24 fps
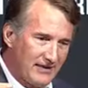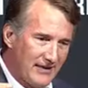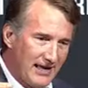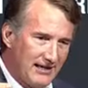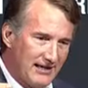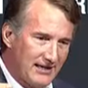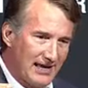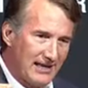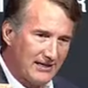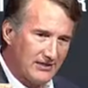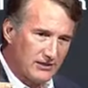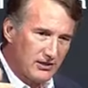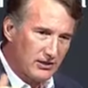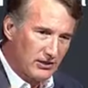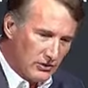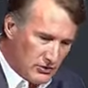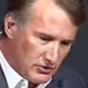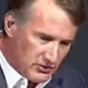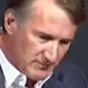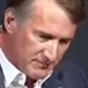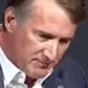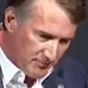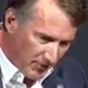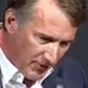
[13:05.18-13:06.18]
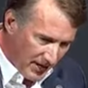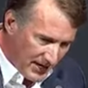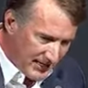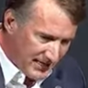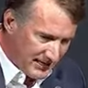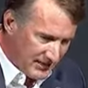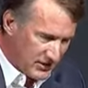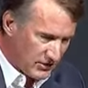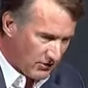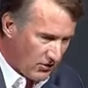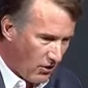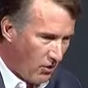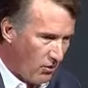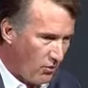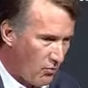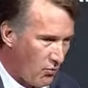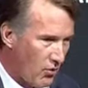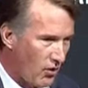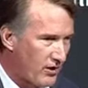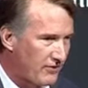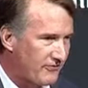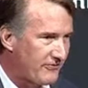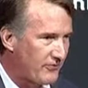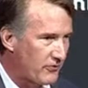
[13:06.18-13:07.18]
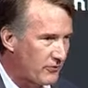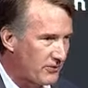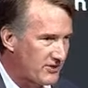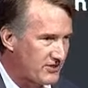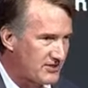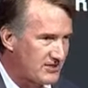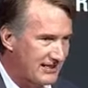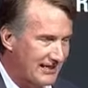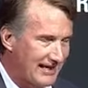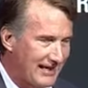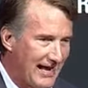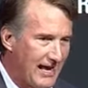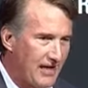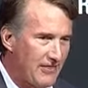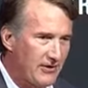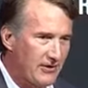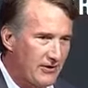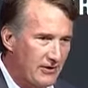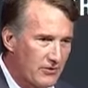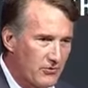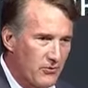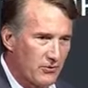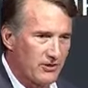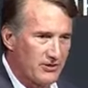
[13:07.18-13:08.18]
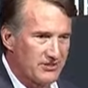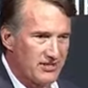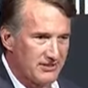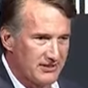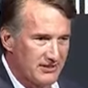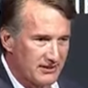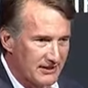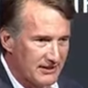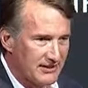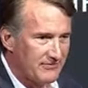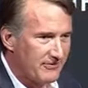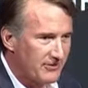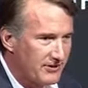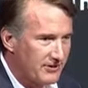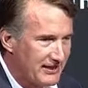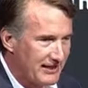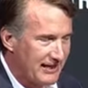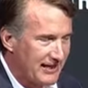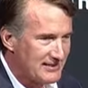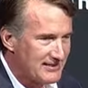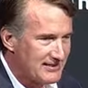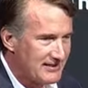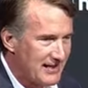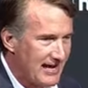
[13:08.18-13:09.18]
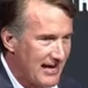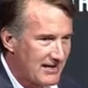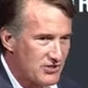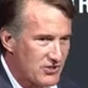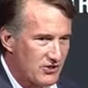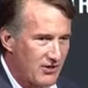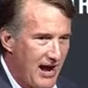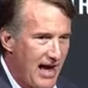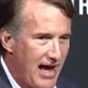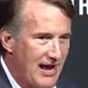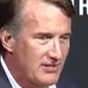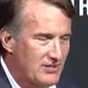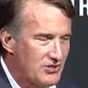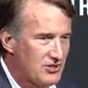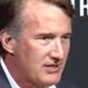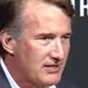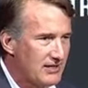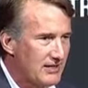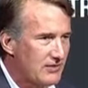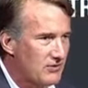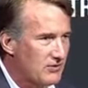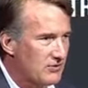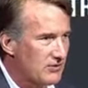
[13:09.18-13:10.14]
that includes bringing your whole workforce together in order to deliver against that strategy